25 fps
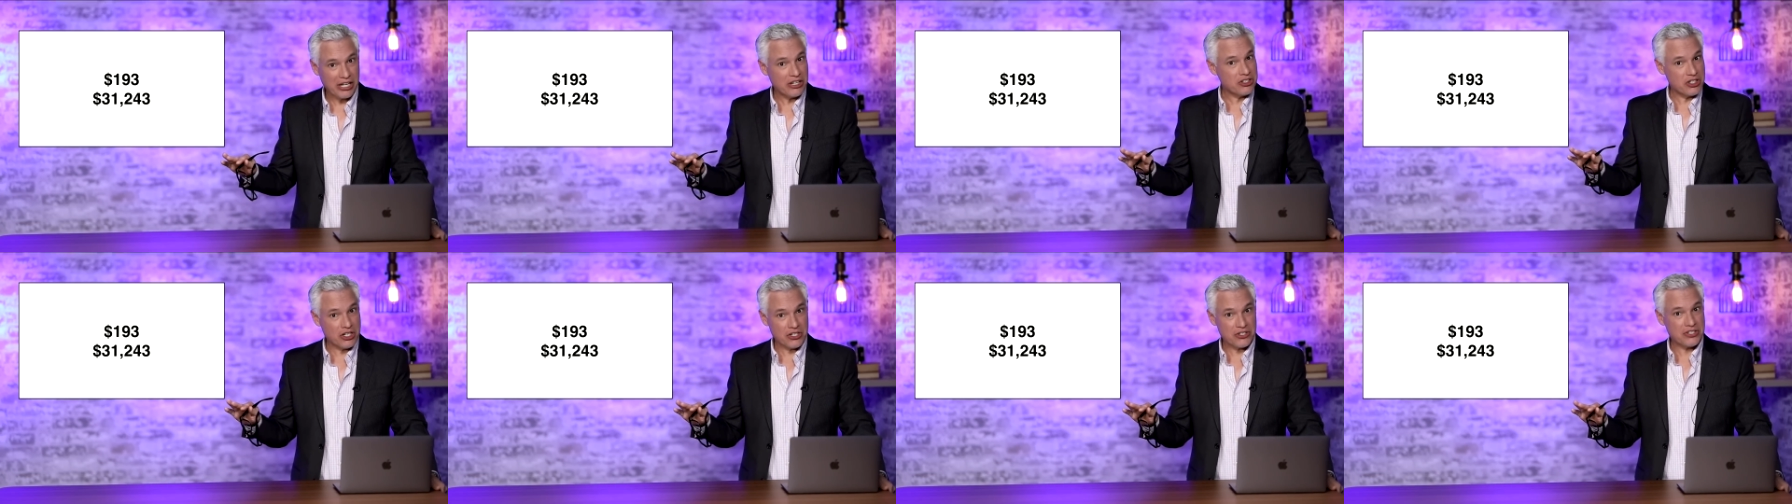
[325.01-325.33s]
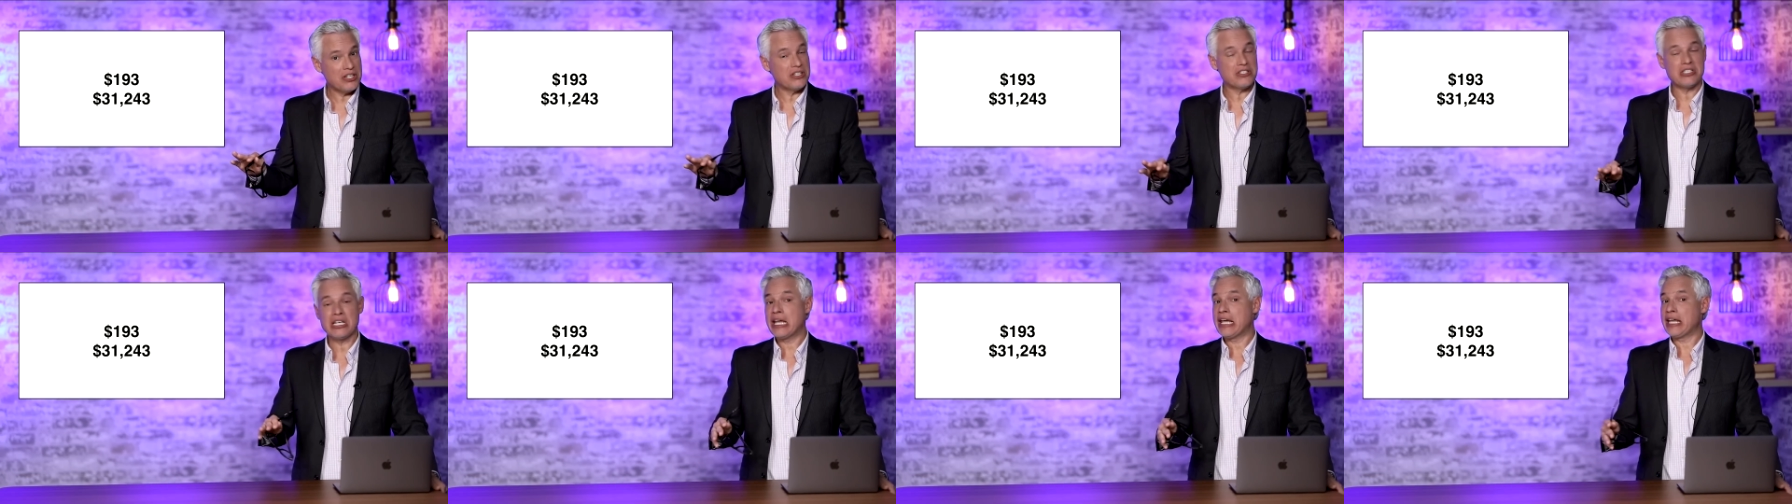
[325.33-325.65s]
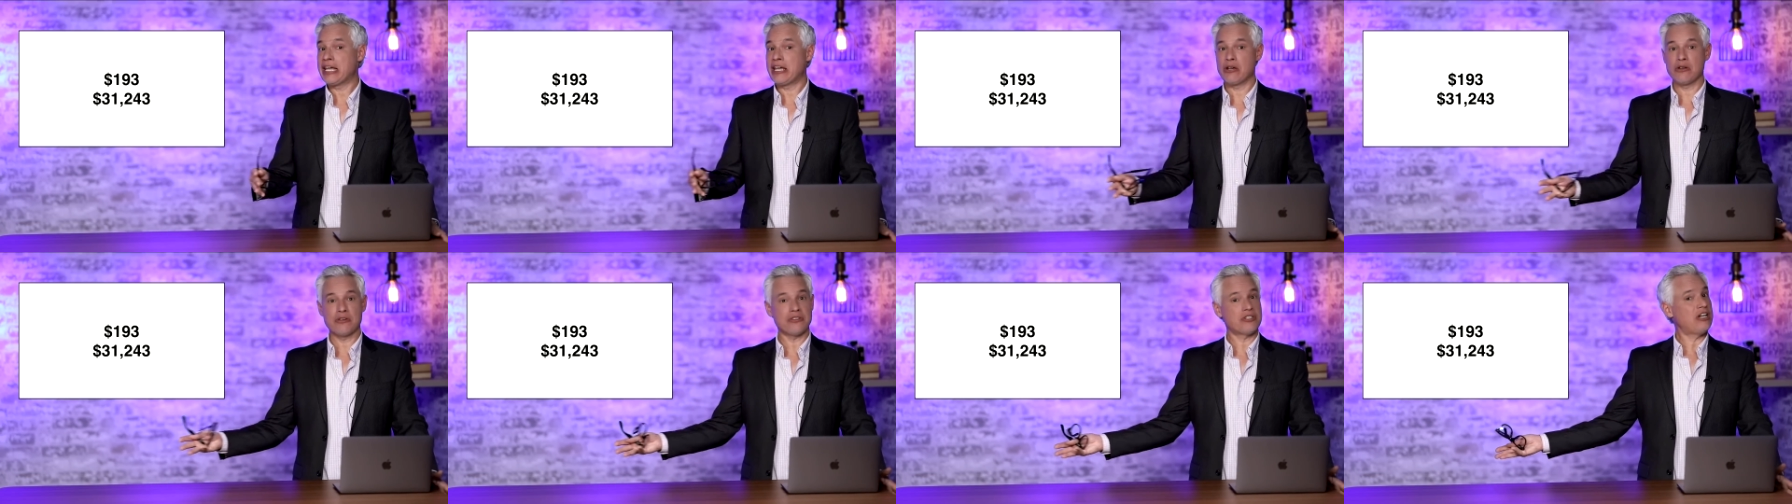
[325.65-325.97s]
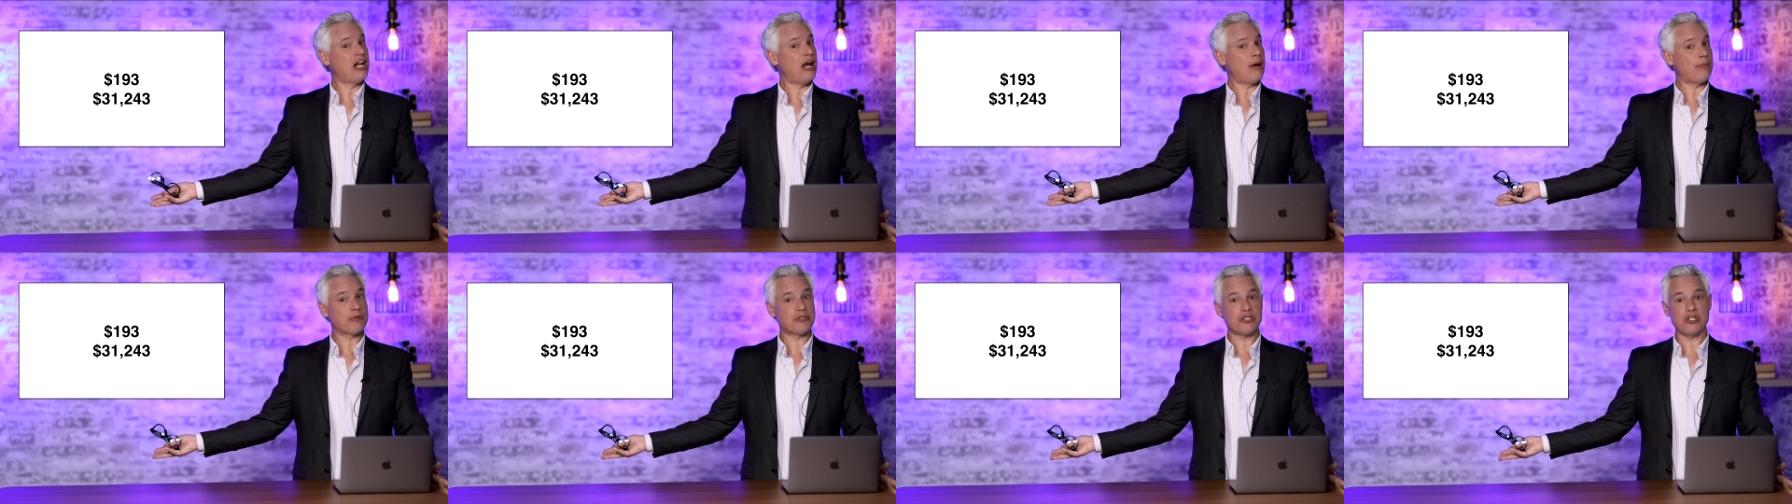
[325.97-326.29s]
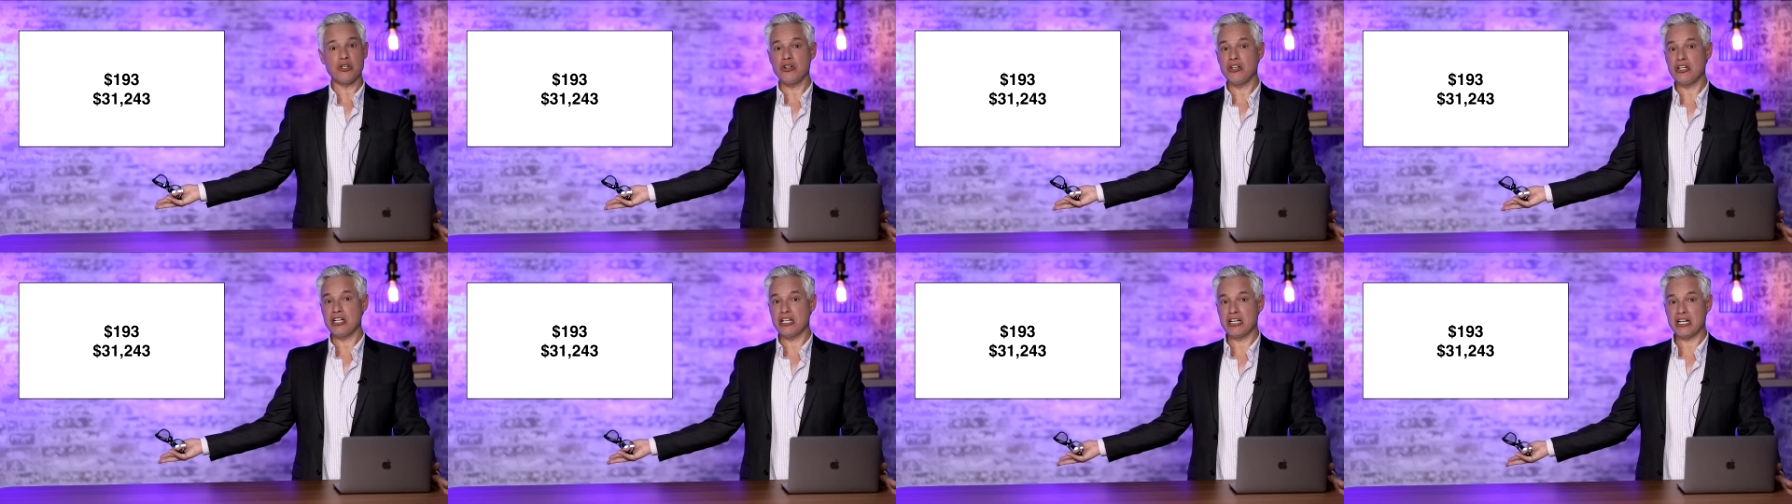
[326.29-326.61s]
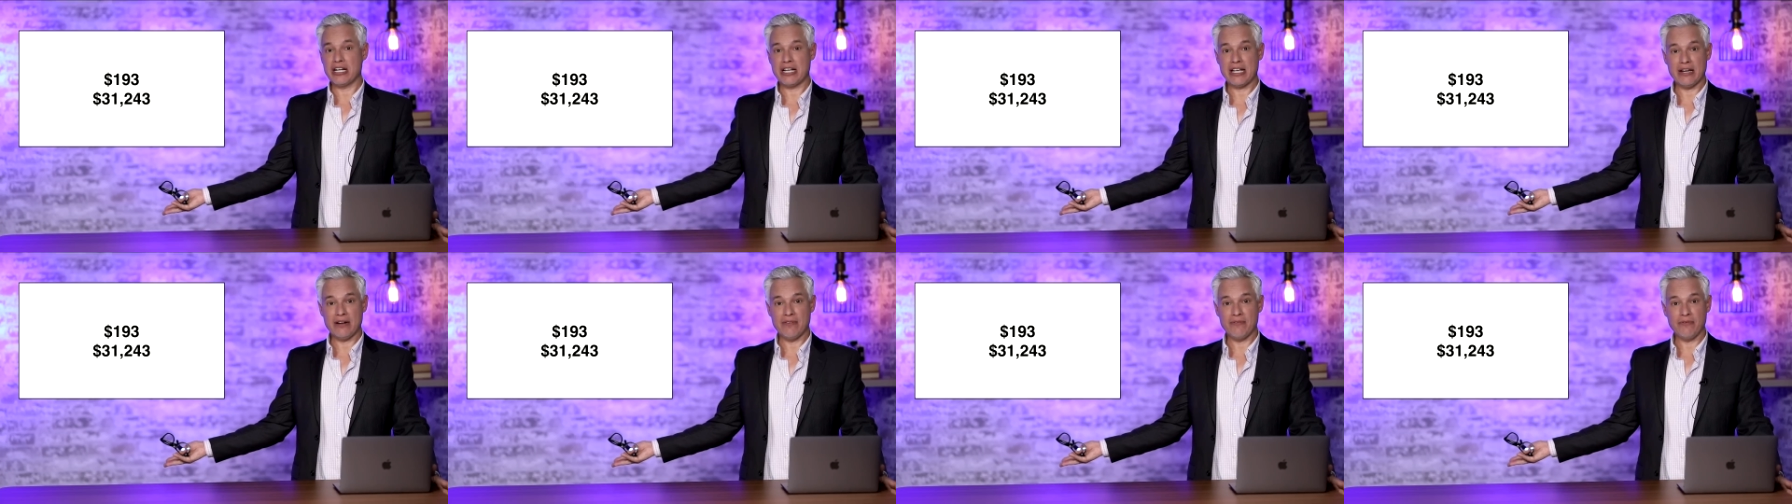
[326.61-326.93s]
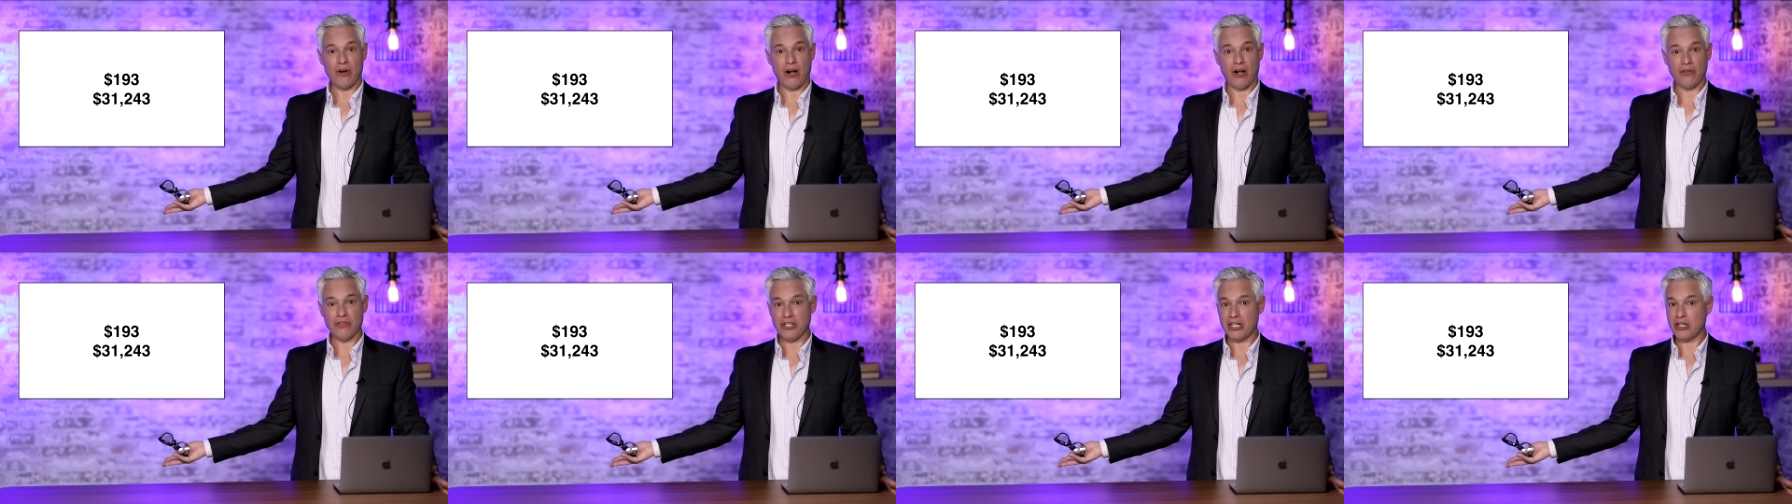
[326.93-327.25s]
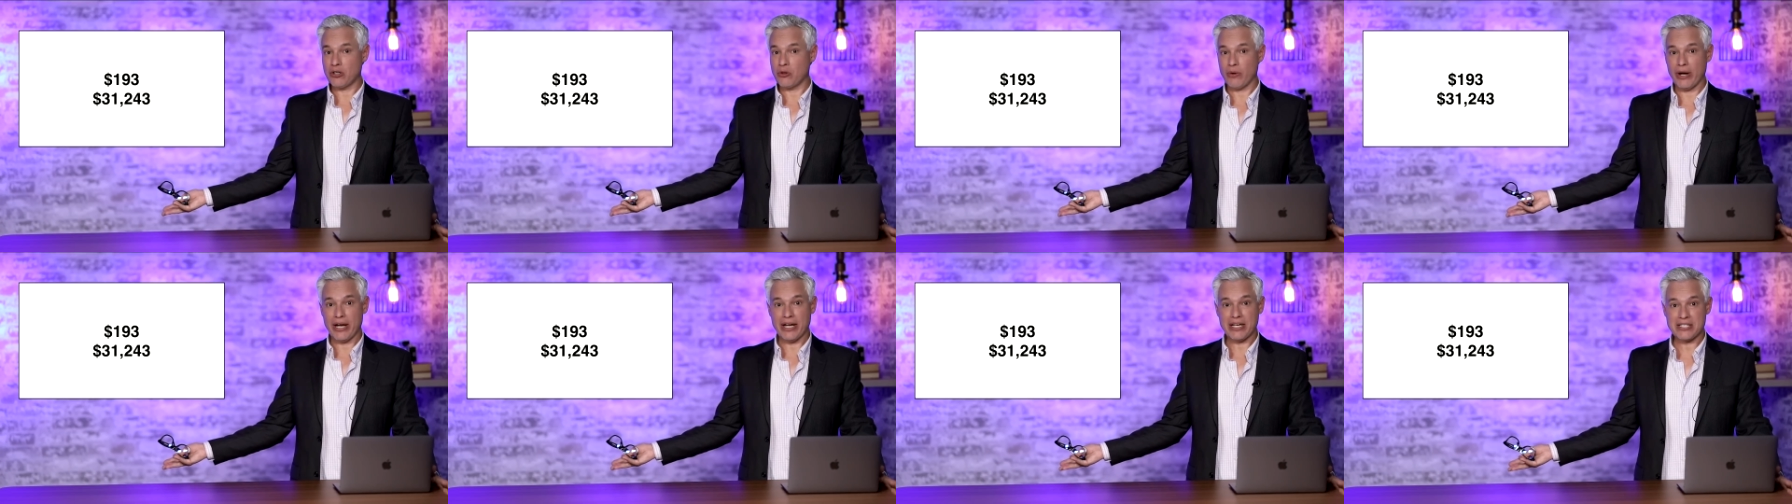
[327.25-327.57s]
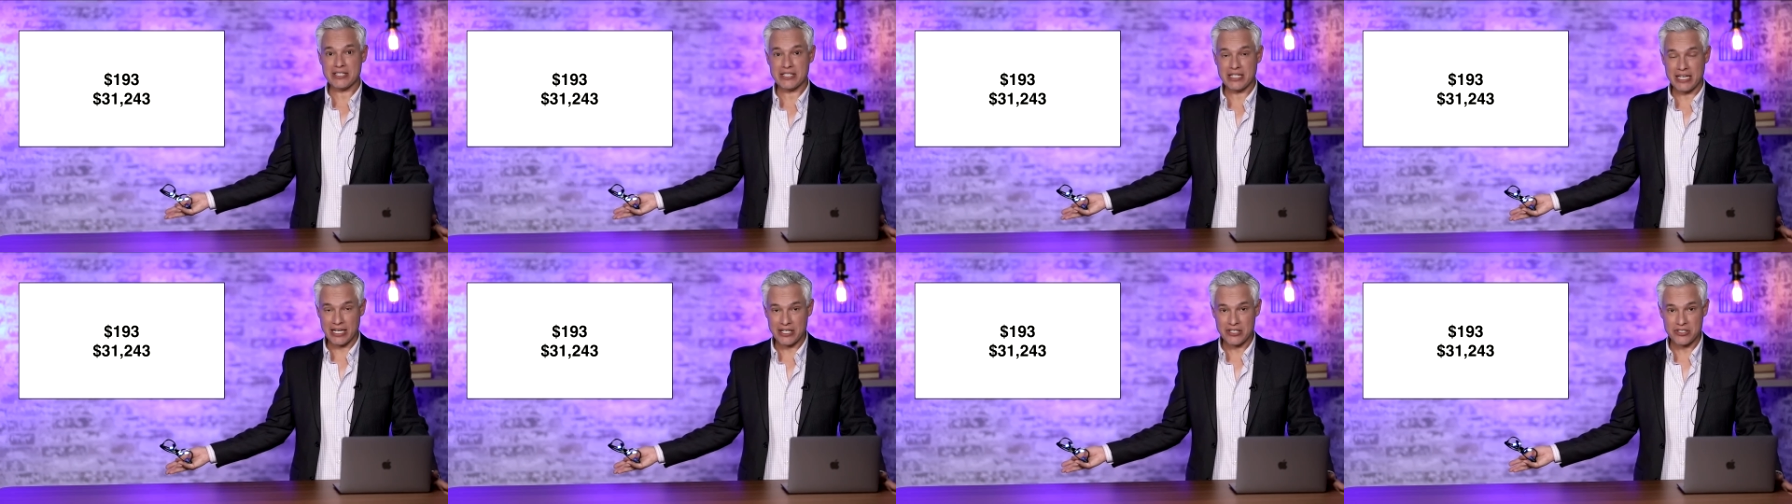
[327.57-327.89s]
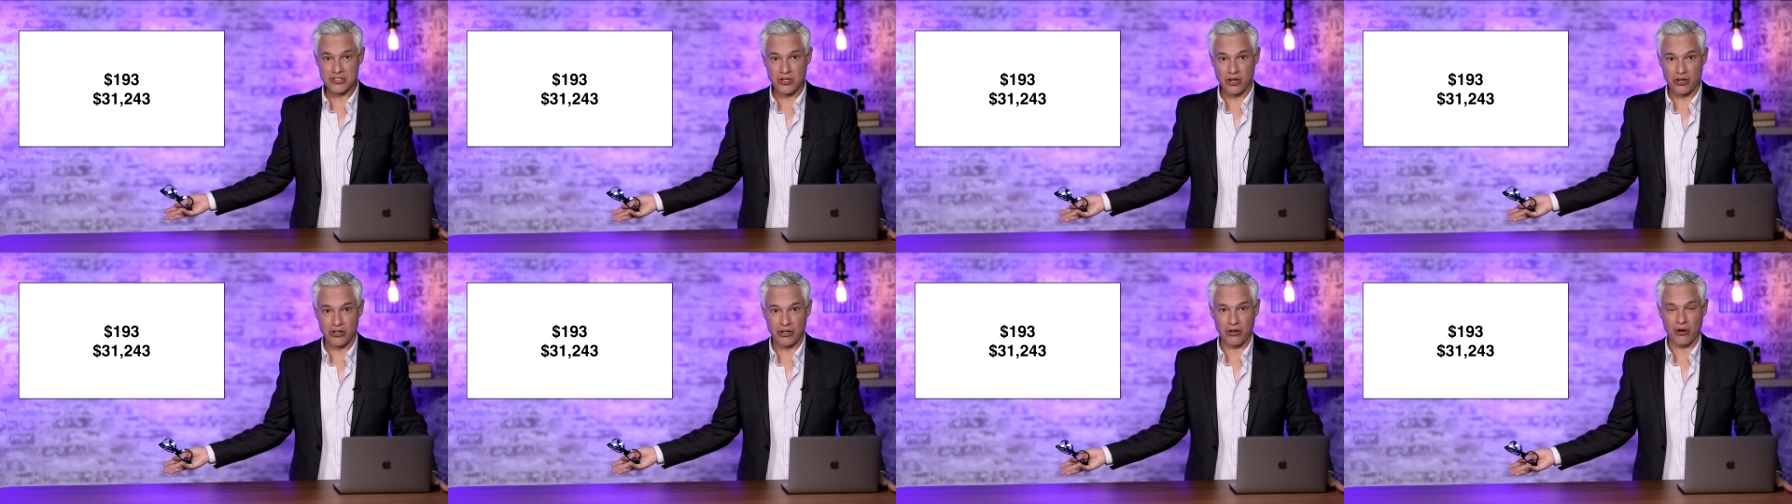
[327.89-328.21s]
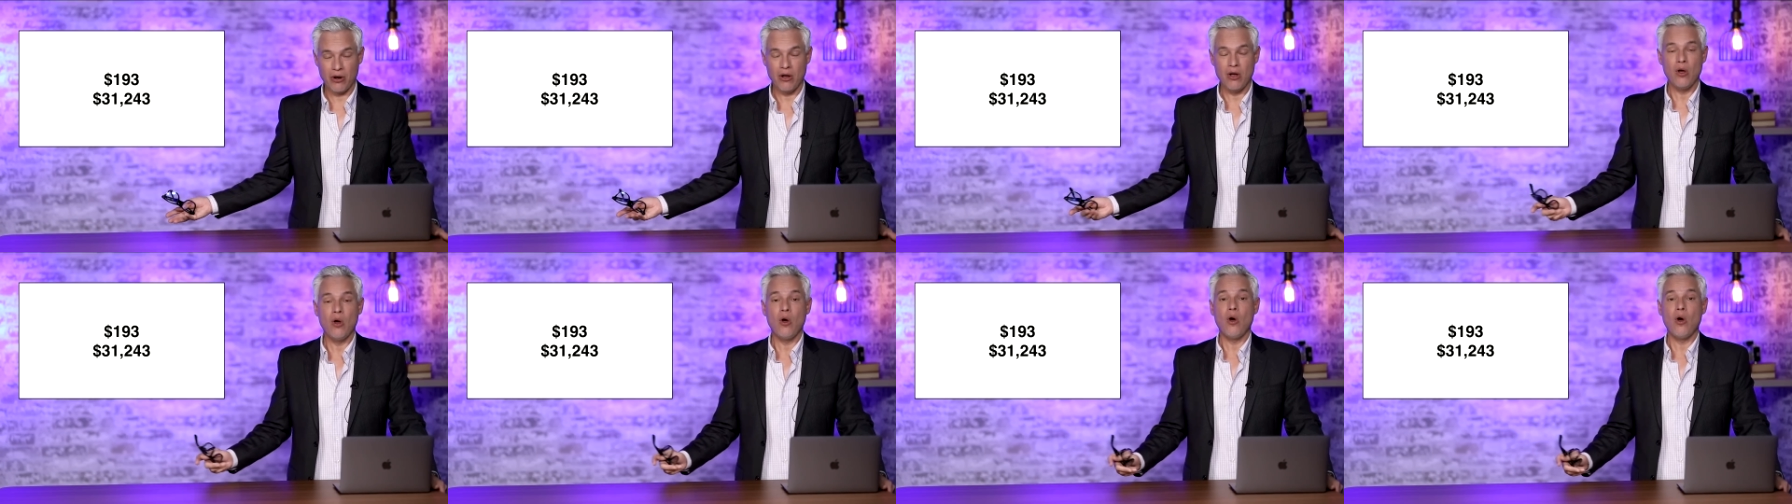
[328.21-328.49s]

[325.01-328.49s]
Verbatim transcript: just as here's an opportunity to get involved in a great Kickstarter.